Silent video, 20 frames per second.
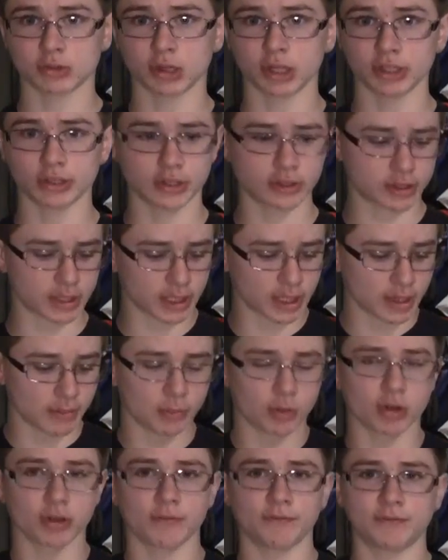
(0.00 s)
quality. You could get
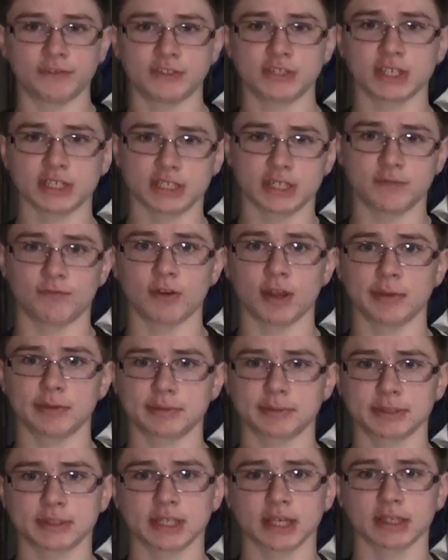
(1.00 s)
more than 60 frames
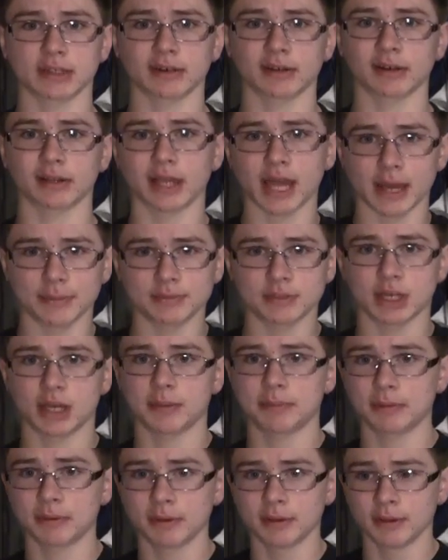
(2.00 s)
per second on a
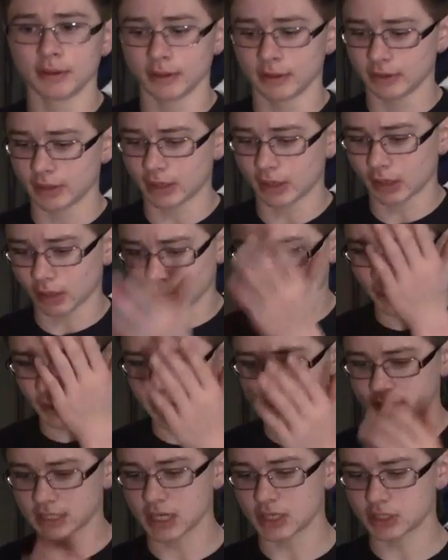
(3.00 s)
laptop than on a
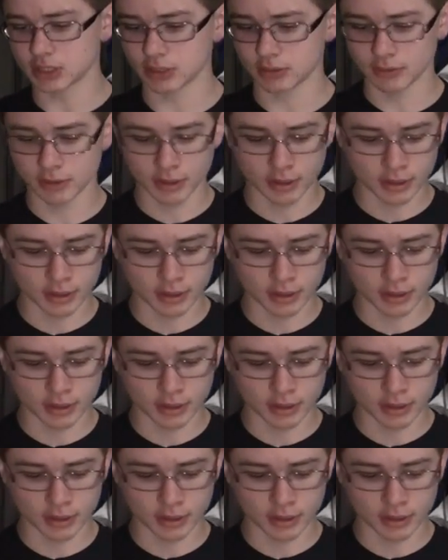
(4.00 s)
PlayStation.